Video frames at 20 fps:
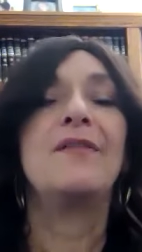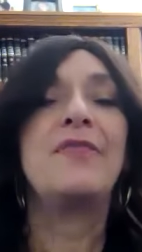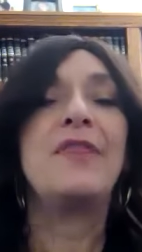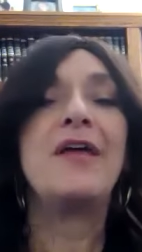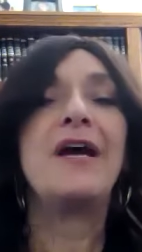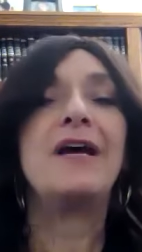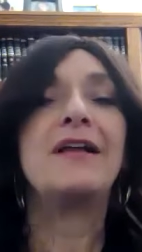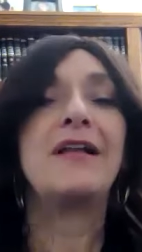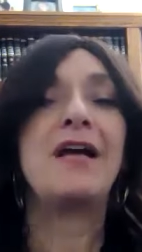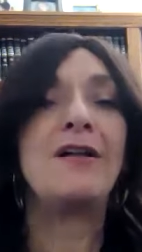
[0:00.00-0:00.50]

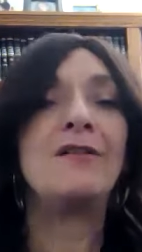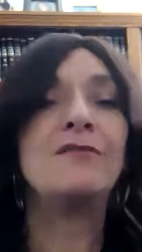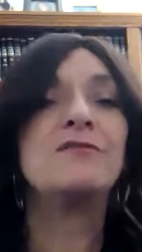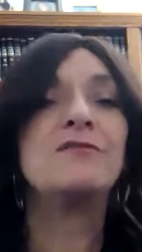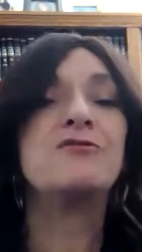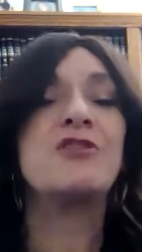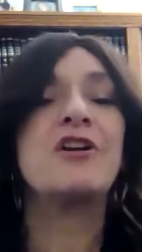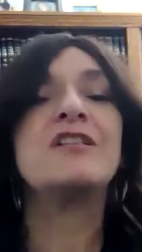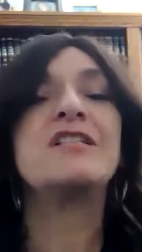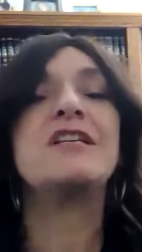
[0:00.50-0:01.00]
that
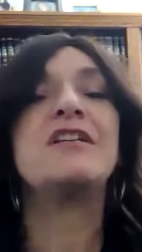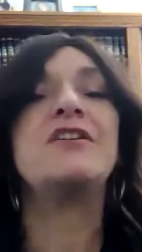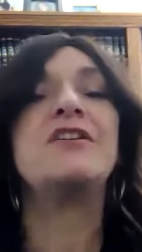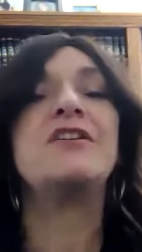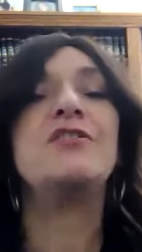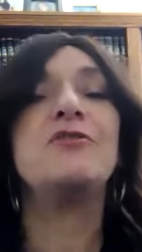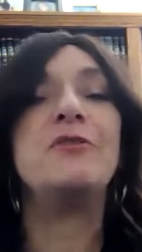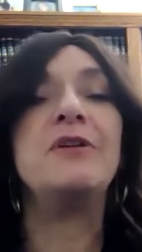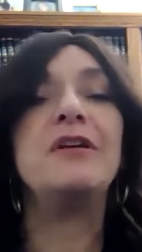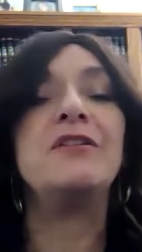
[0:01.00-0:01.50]
I'll translate
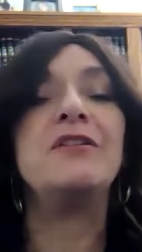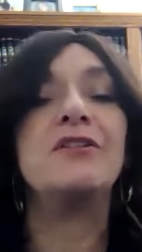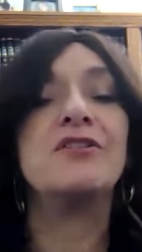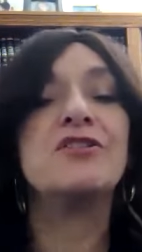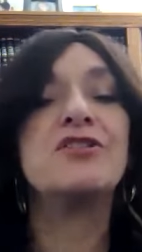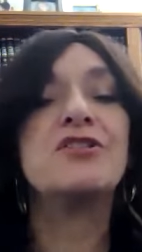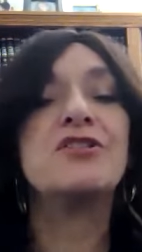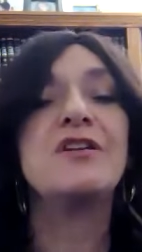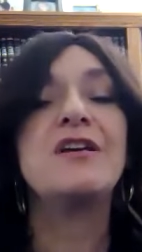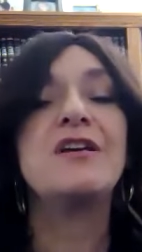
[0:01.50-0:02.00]
into
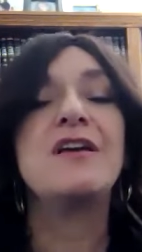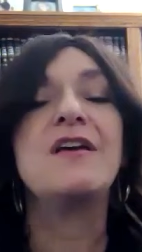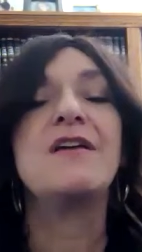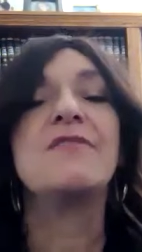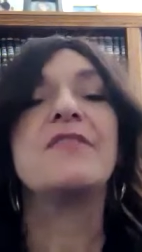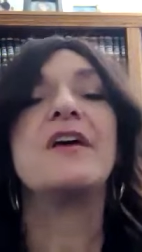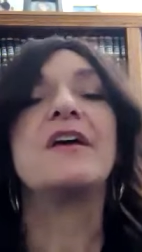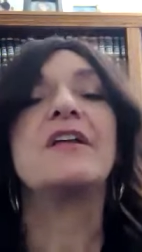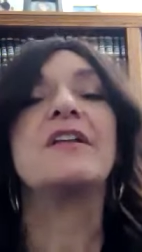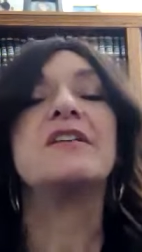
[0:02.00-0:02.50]
English
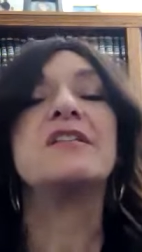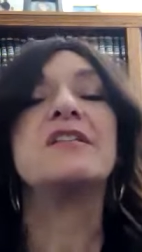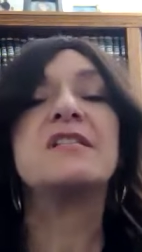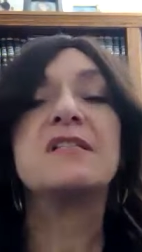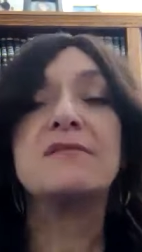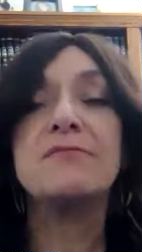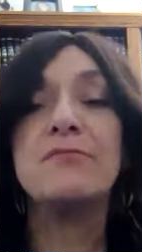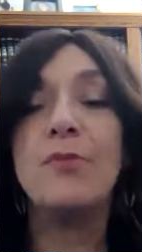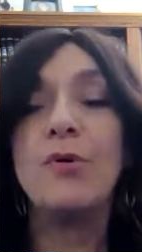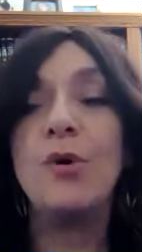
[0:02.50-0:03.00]
that a
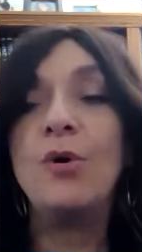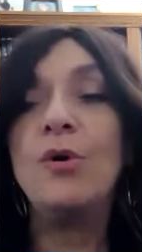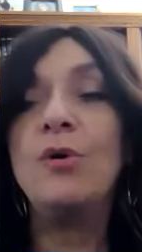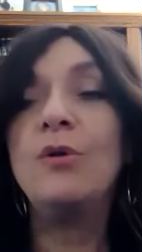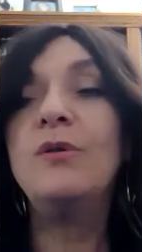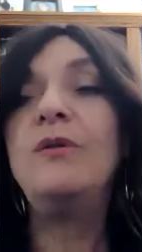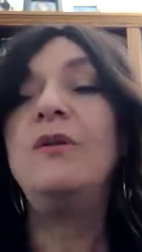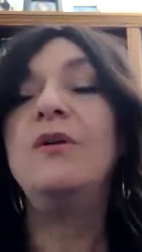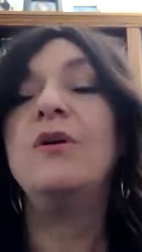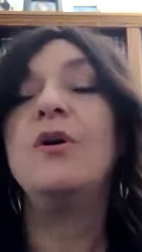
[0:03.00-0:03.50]

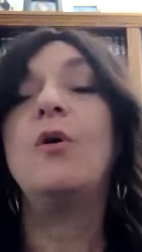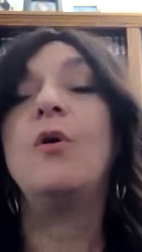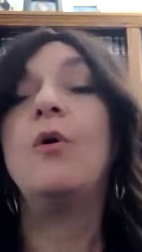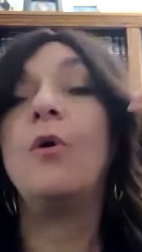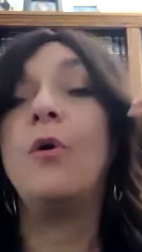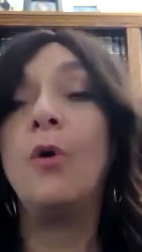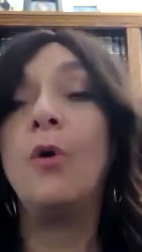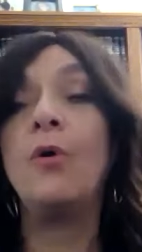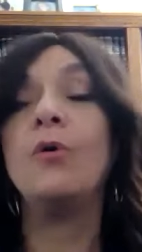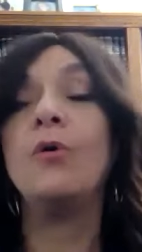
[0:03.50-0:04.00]
small
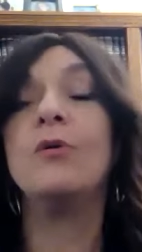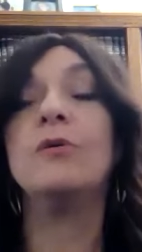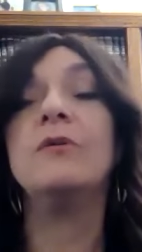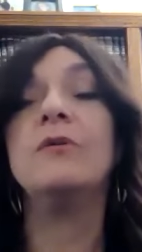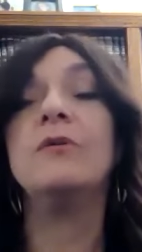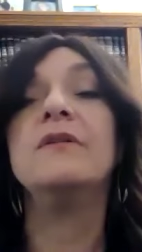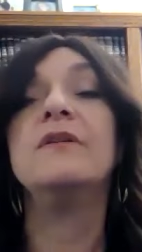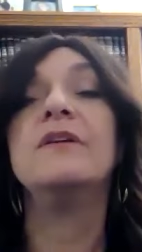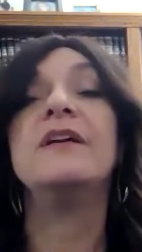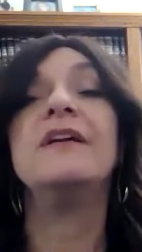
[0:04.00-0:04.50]

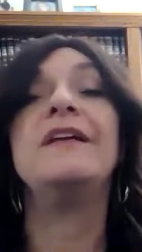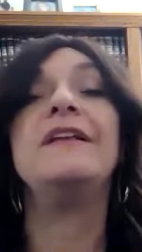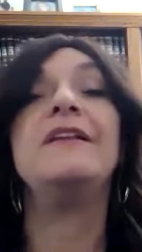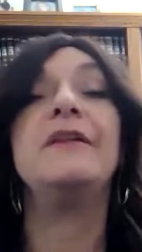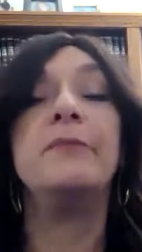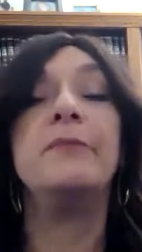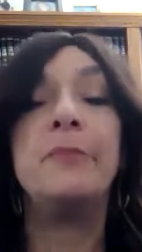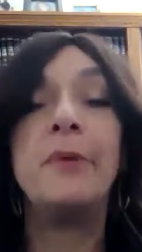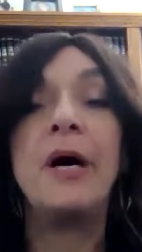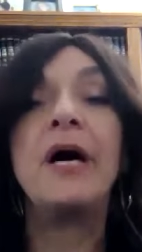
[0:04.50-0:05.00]
hole in
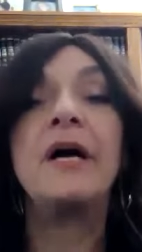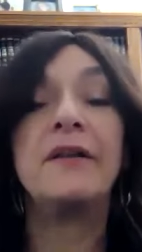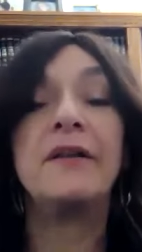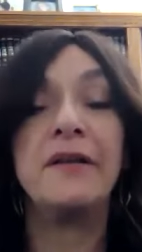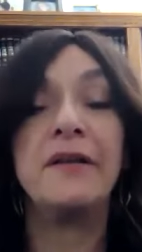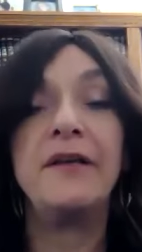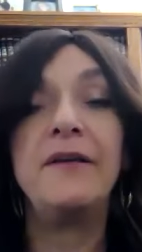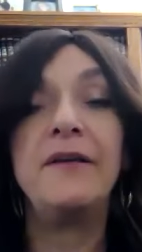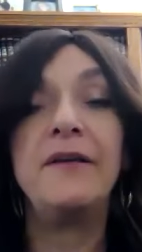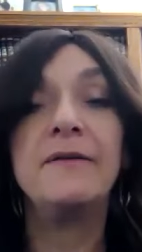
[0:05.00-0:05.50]
the
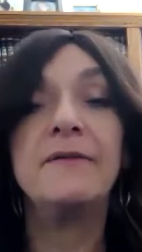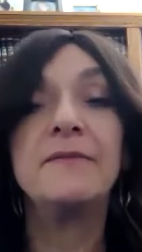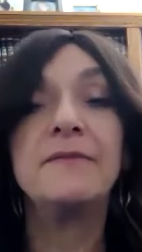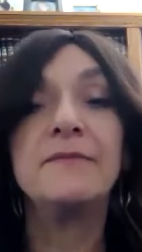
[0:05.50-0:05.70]
body,